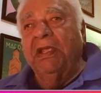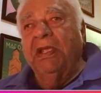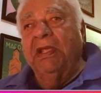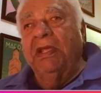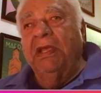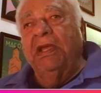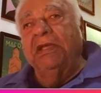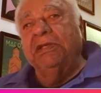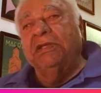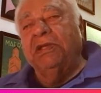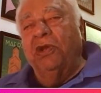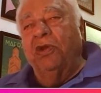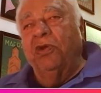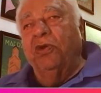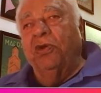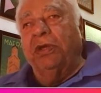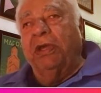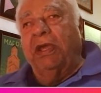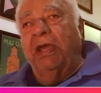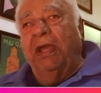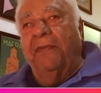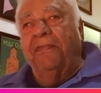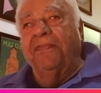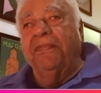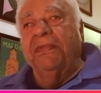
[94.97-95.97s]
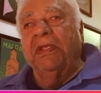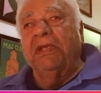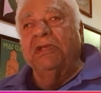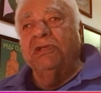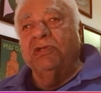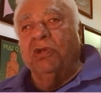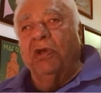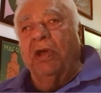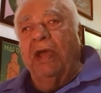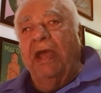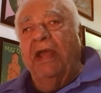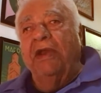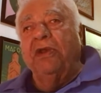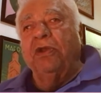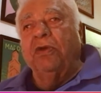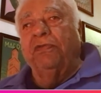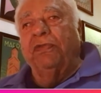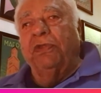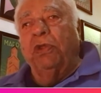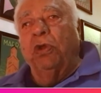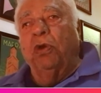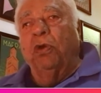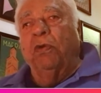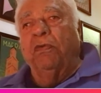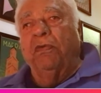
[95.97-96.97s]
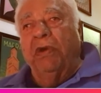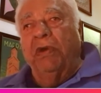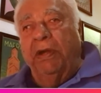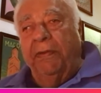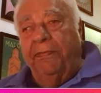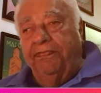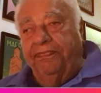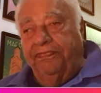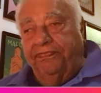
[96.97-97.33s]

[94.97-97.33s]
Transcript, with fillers: He said, okay. So end of the over,